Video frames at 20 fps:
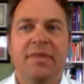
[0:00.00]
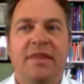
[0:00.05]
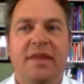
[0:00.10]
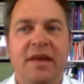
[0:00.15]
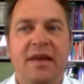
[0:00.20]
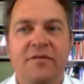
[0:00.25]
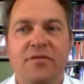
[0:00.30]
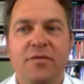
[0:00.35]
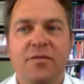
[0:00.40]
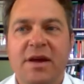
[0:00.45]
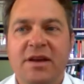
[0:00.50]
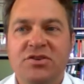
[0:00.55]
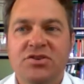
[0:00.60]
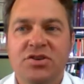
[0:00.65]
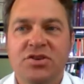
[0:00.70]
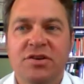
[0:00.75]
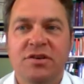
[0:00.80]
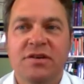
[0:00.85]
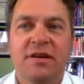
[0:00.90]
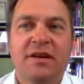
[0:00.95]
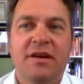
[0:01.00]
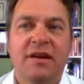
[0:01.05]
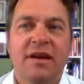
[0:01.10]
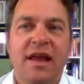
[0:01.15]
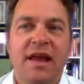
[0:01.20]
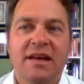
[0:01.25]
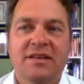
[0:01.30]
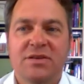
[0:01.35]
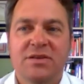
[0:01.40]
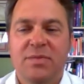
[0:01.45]
information
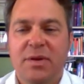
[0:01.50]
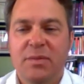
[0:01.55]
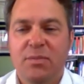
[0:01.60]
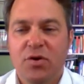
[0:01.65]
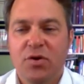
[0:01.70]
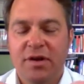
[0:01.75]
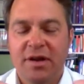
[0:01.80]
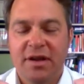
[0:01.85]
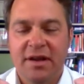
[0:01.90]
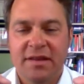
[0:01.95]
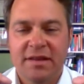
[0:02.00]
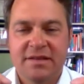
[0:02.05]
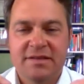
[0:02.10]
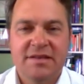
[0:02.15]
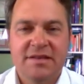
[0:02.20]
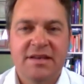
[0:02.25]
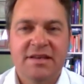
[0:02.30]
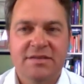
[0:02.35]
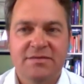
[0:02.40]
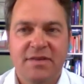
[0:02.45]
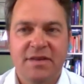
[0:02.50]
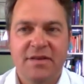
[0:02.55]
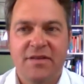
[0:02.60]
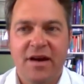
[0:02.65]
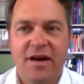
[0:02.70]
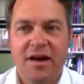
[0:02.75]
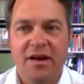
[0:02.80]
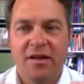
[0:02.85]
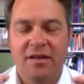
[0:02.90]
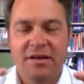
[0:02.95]
has to be put in the CSV
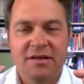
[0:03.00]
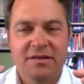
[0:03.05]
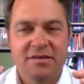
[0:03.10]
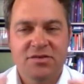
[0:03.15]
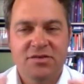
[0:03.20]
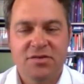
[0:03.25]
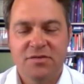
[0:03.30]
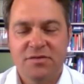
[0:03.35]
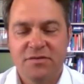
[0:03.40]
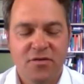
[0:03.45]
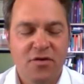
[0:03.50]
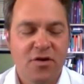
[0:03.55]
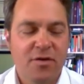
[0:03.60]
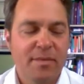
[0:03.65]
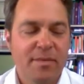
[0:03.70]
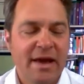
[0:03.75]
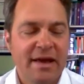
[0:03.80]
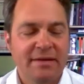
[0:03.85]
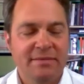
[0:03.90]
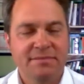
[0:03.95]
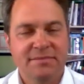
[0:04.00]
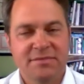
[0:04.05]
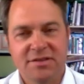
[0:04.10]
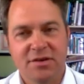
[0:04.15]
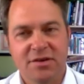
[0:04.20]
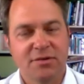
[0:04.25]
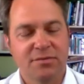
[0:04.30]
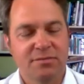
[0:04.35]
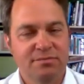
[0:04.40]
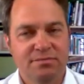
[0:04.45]
file in a certain format.
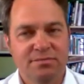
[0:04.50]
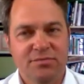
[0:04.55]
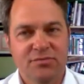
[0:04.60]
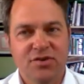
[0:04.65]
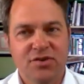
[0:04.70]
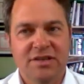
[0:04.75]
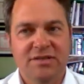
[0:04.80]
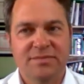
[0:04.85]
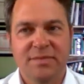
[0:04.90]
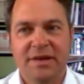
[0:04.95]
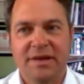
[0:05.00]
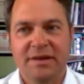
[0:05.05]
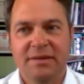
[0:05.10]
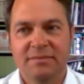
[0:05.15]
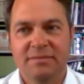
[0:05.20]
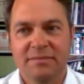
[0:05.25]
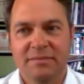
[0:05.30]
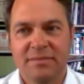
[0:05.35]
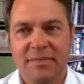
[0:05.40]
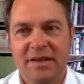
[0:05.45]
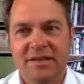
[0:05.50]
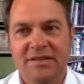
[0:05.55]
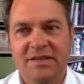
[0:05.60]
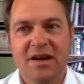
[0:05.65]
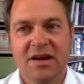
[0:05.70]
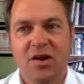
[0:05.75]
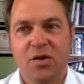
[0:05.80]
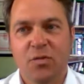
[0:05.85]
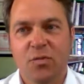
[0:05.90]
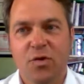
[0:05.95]
So trust me, it's
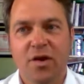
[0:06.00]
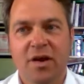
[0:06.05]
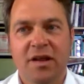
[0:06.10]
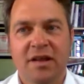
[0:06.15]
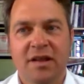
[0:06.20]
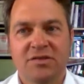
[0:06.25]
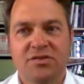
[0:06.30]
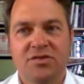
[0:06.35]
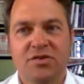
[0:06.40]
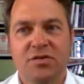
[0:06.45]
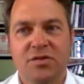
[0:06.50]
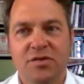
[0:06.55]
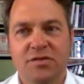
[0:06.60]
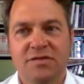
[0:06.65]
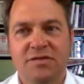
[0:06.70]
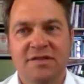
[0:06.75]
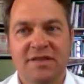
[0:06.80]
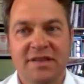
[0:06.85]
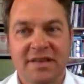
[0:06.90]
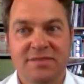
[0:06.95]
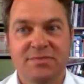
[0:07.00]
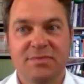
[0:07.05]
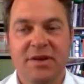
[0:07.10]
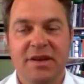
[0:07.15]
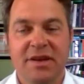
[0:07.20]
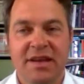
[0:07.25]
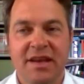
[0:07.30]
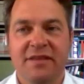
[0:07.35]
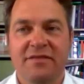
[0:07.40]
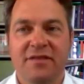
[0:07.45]
not going to work unless you use this
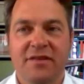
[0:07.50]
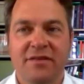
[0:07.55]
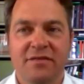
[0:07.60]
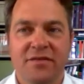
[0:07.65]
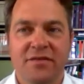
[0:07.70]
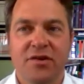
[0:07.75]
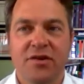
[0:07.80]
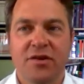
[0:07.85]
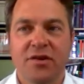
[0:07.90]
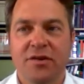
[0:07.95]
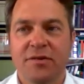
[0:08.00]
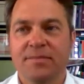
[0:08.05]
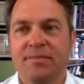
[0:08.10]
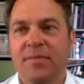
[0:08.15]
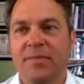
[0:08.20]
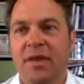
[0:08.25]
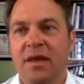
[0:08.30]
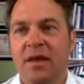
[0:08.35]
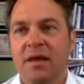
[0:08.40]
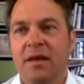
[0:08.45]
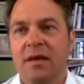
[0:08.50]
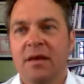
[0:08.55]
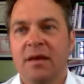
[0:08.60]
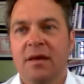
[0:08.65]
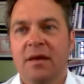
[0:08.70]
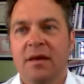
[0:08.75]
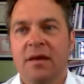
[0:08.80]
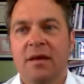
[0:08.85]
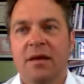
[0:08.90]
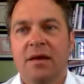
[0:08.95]
PDF converter.
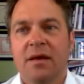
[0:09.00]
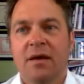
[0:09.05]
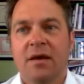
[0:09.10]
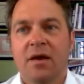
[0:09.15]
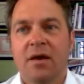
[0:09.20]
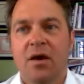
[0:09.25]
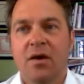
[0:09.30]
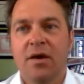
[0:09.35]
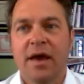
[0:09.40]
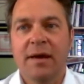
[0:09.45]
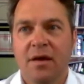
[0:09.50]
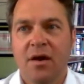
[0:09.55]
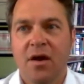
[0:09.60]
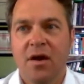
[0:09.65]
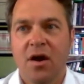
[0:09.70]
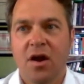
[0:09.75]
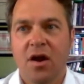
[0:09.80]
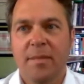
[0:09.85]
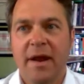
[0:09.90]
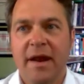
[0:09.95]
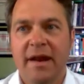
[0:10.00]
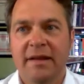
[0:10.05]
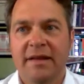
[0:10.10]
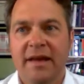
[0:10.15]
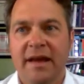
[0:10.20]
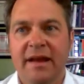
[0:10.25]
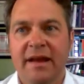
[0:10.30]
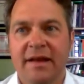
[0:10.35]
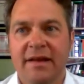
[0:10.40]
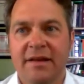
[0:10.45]
Okay, automatic
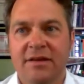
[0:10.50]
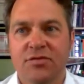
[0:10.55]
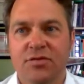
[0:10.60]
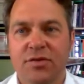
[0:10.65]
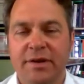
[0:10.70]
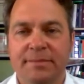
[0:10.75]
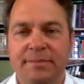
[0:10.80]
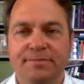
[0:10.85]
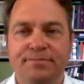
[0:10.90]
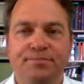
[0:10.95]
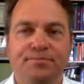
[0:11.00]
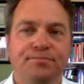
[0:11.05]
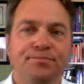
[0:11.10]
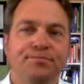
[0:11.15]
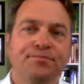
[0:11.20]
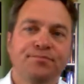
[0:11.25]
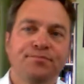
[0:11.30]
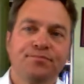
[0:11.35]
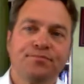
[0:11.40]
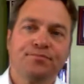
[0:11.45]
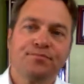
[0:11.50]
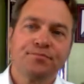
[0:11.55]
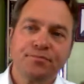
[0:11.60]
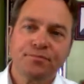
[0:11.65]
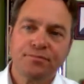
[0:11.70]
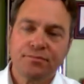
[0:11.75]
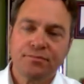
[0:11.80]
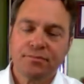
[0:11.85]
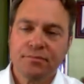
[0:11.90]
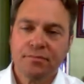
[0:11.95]
data entry.
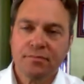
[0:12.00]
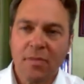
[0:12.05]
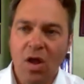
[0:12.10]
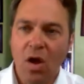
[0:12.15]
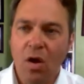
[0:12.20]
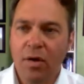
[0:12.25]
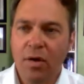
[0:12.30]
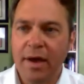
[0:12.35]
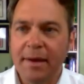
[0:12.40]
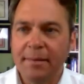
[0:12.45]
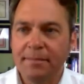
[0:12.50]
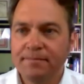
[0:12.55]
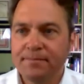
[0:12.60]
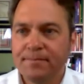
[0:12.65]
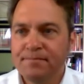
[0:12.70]
Okay.